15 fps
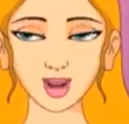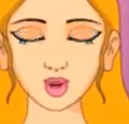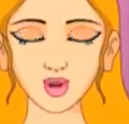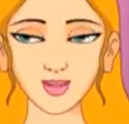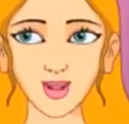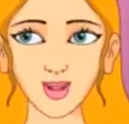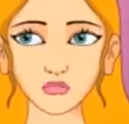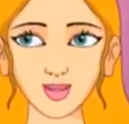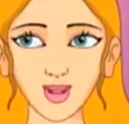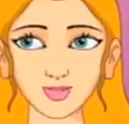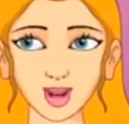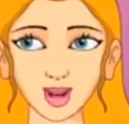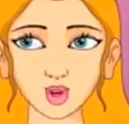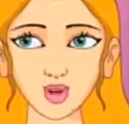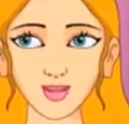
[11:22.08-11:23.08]
behind the
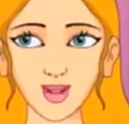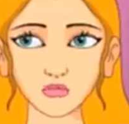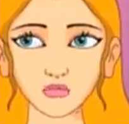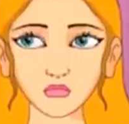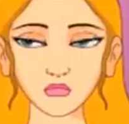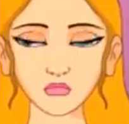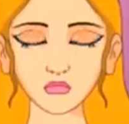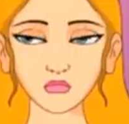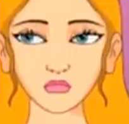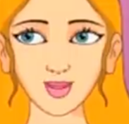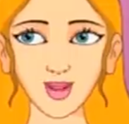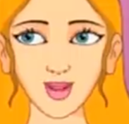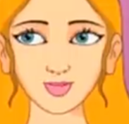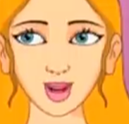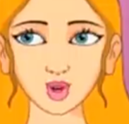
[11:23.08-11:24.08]
curtains.
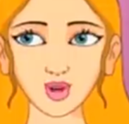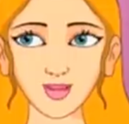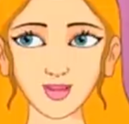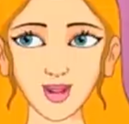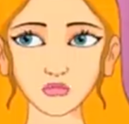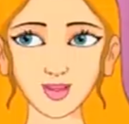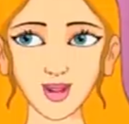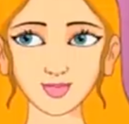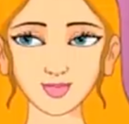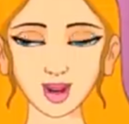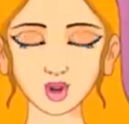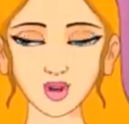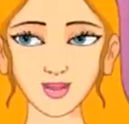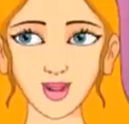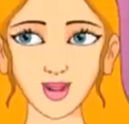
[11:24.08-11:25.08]
She must not see
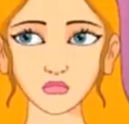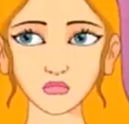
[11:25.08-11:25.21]
you.